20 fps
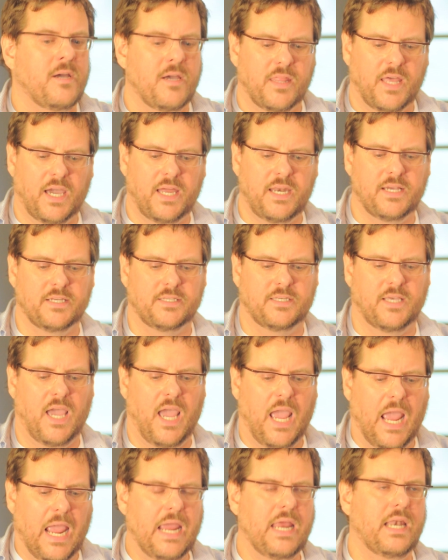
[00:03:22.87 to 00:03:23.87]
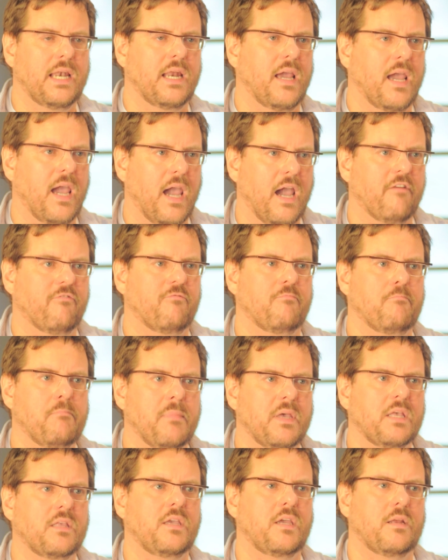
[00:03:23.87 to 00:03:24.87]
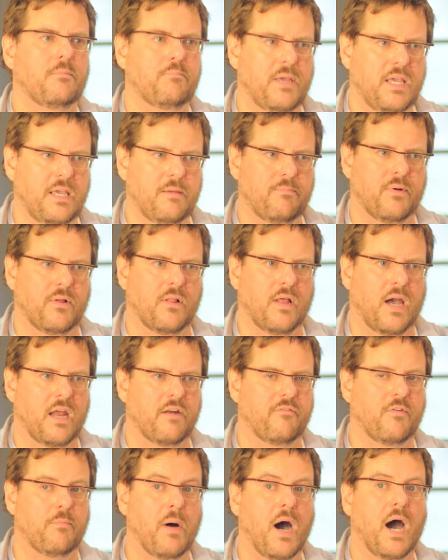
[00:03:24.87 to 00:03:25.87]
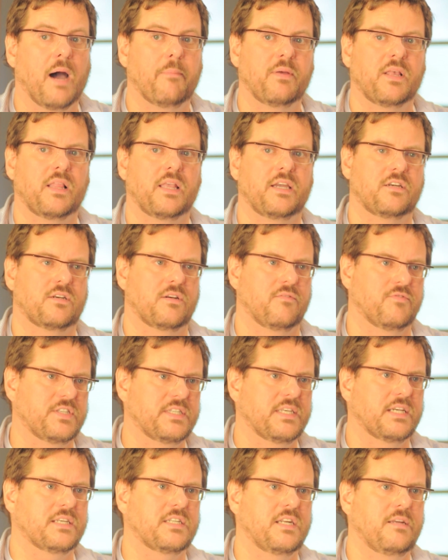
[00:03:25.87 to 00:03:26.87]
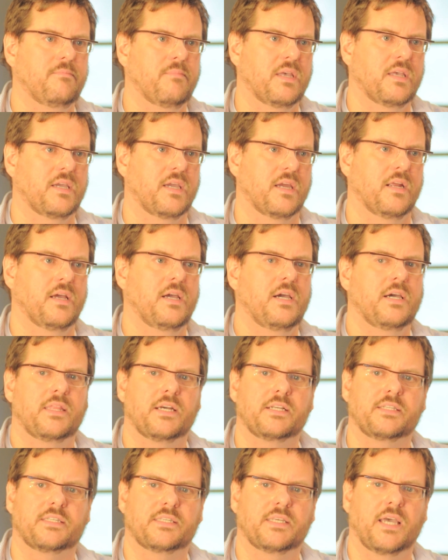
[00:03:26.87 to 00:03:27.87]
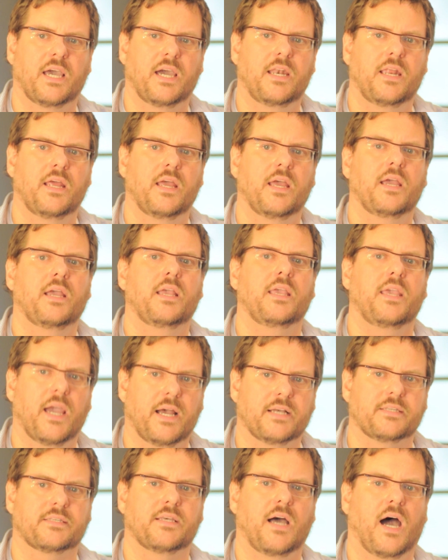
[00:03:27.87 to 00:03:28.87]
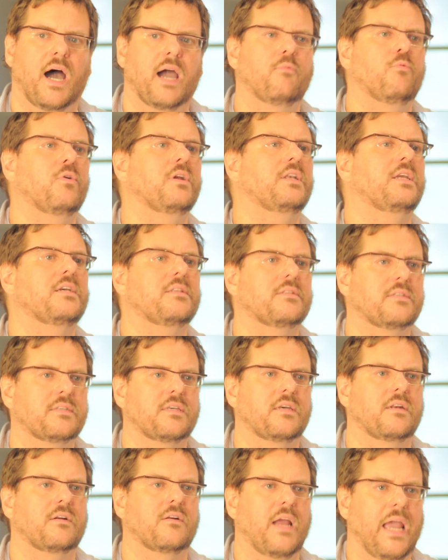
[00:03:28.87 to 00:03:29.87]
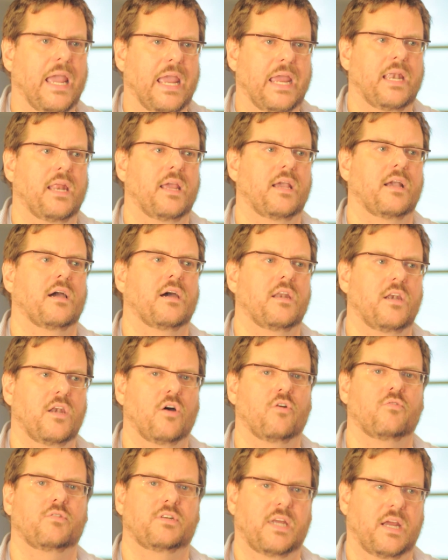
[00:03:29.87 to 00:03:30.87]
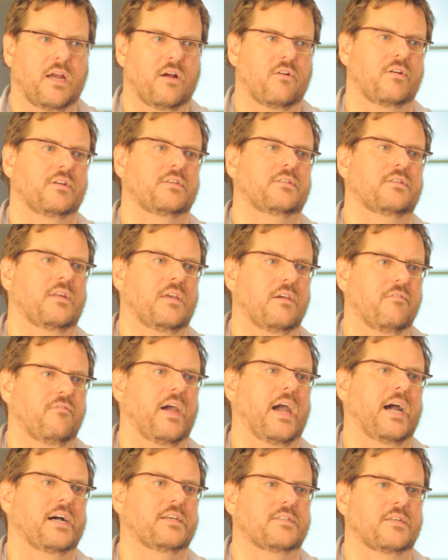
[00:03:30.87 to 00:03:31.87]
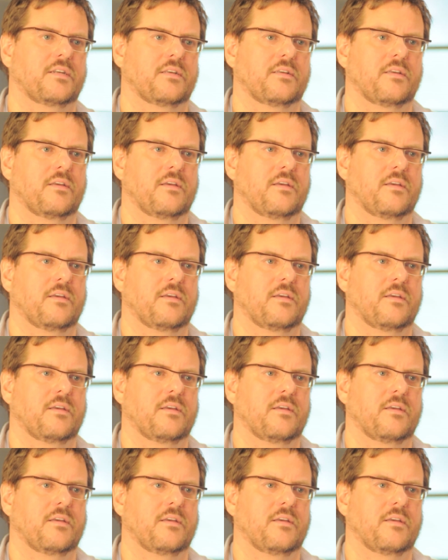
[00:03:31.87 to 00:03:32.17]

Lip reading: That is 8.5 million people out of a population of 60 million that said, yes, I would consider aiding a known terrorist if asked.